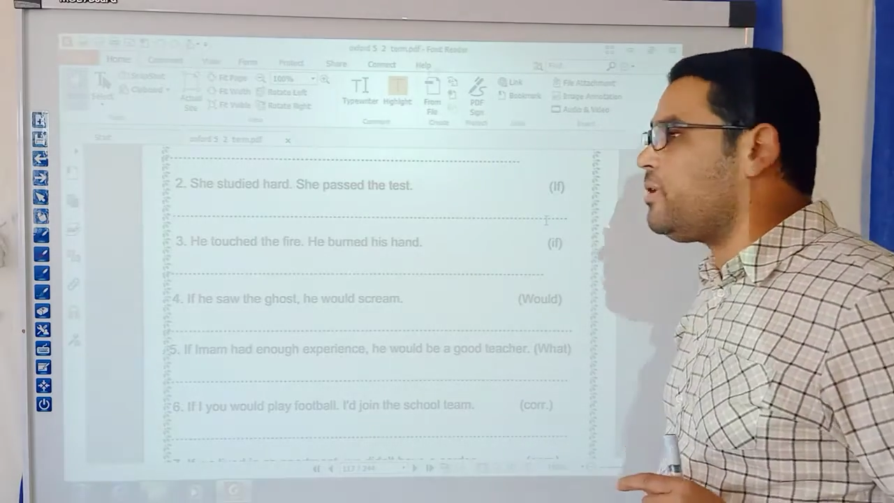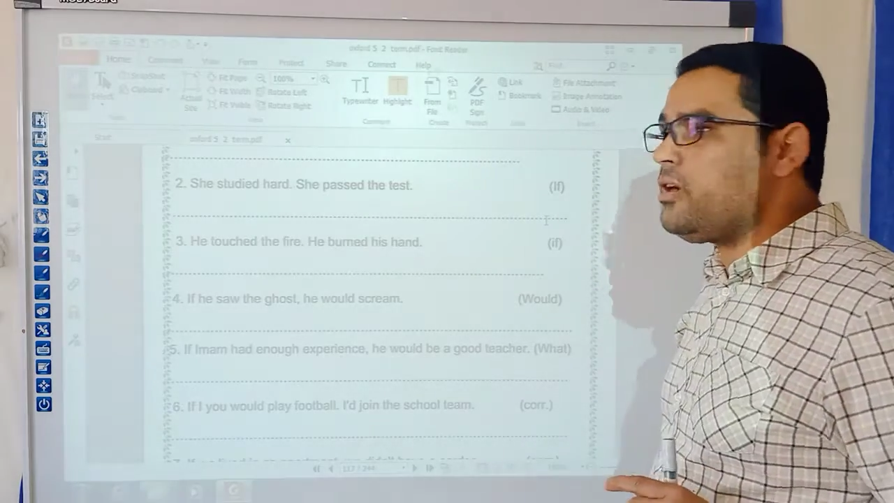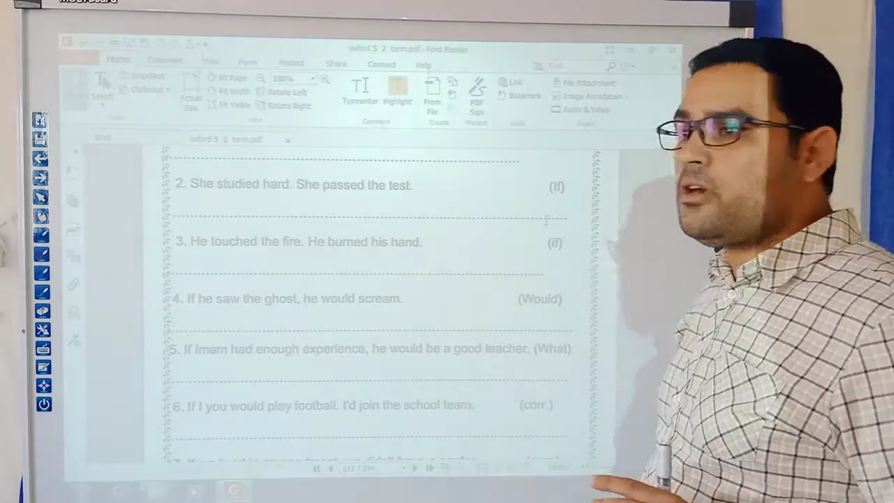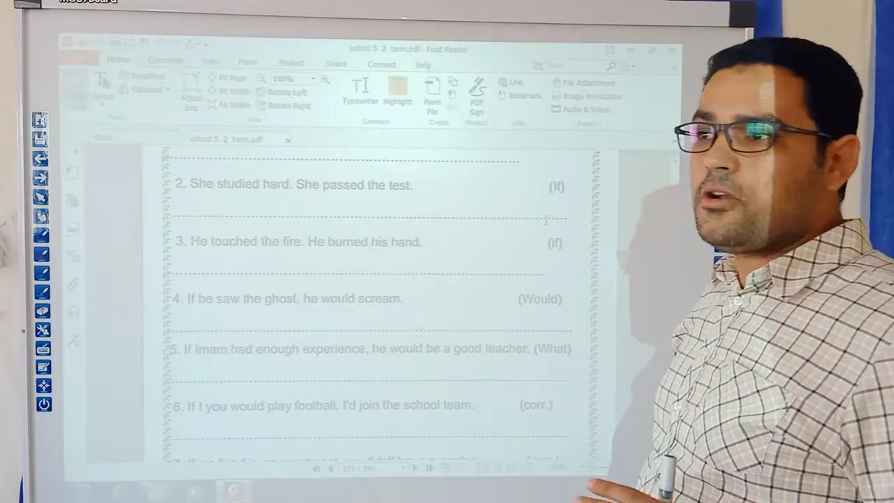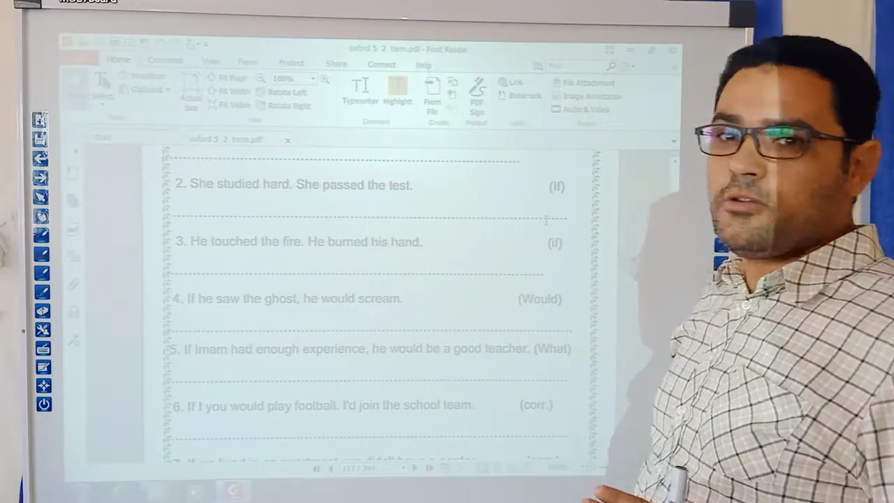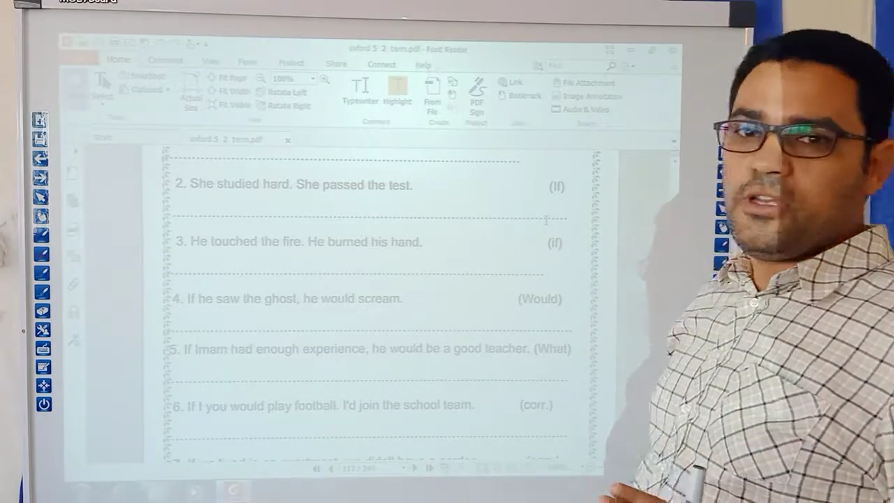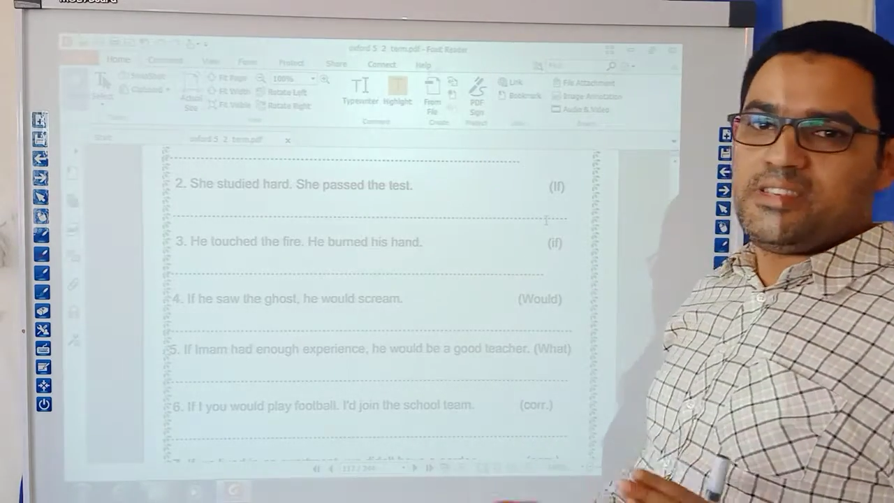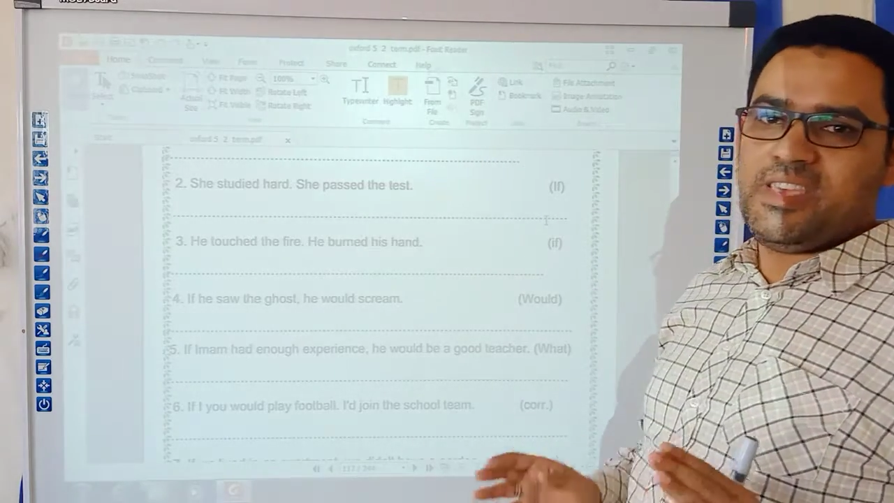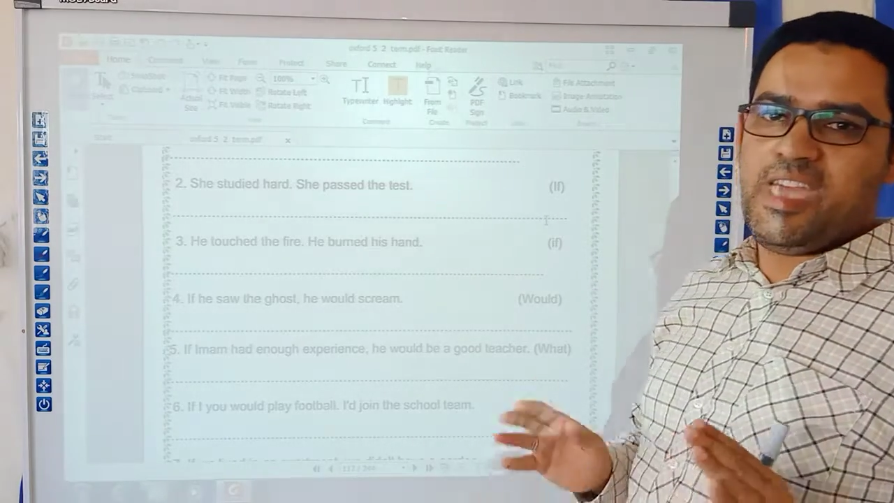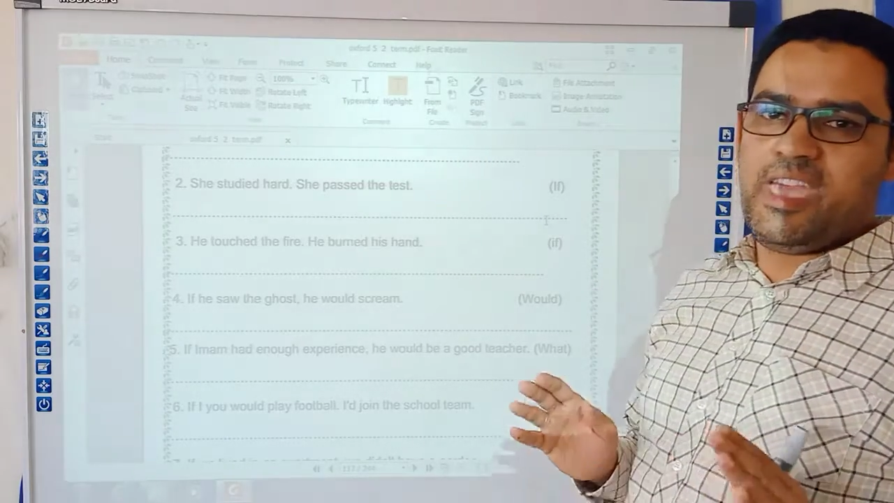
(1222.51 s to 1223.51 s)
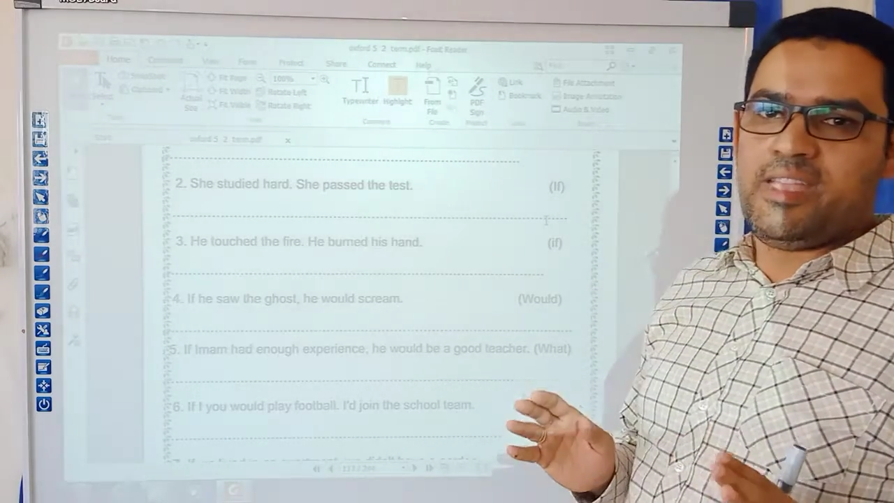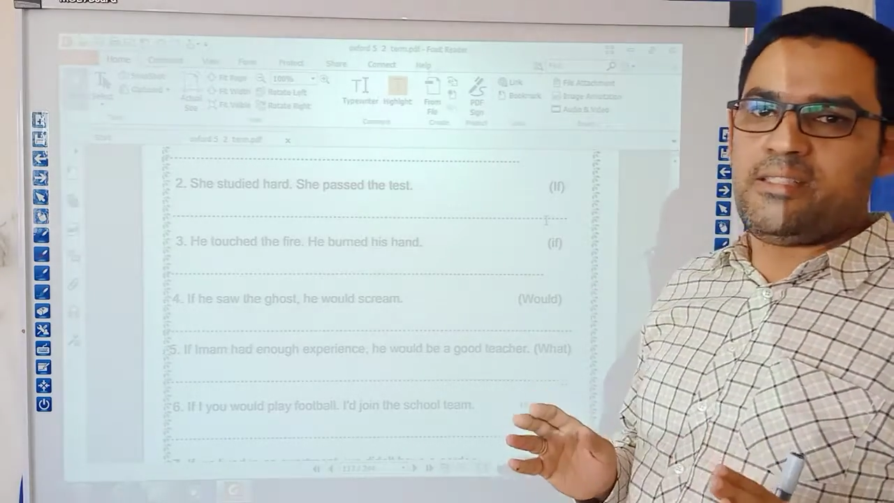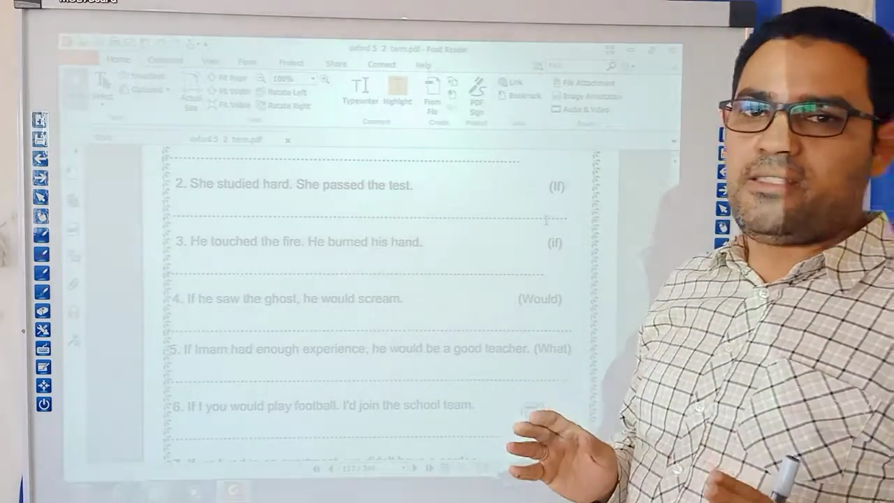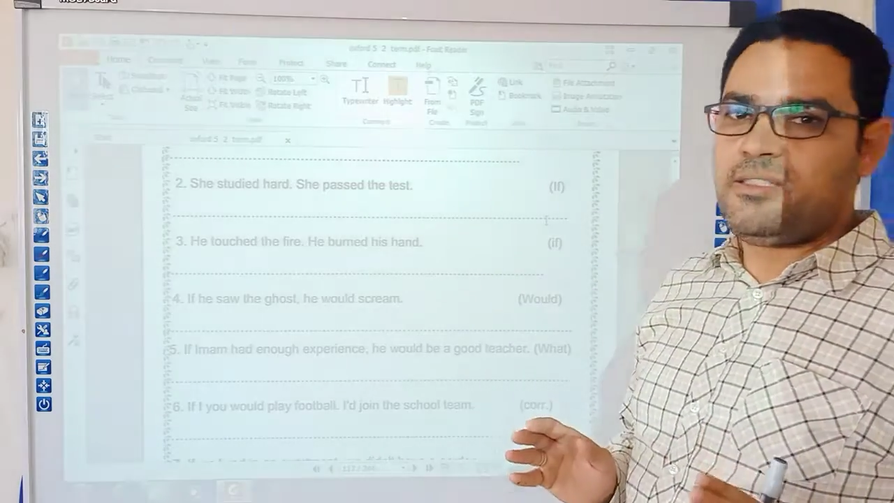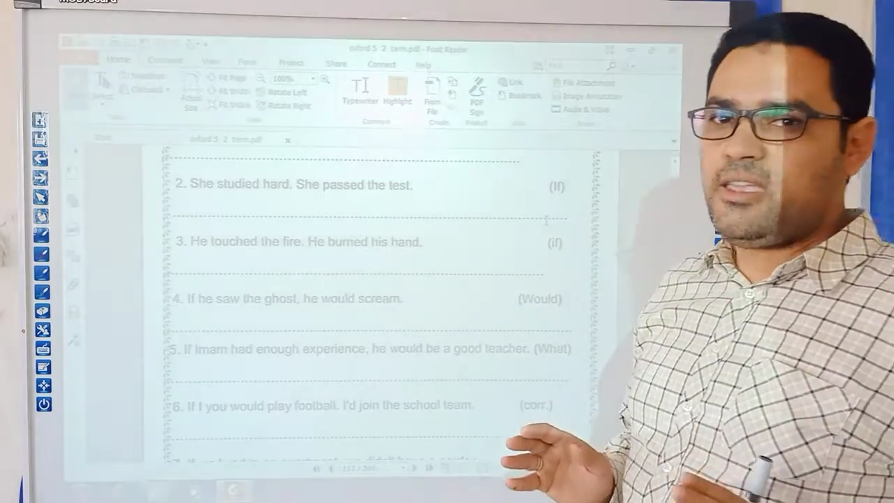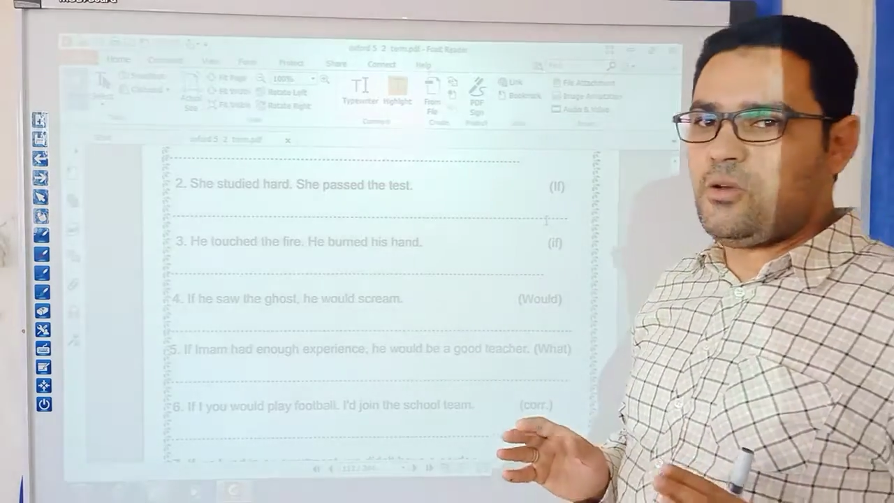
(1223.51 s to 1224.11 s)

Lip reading: burn his hand.